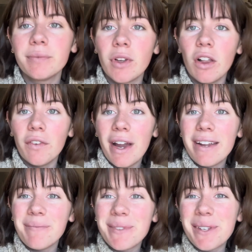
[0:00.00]

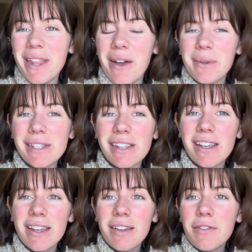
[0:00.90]
Alright, so that was
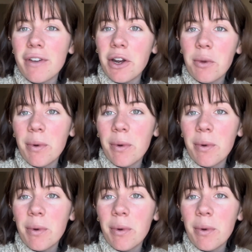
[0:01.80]
the final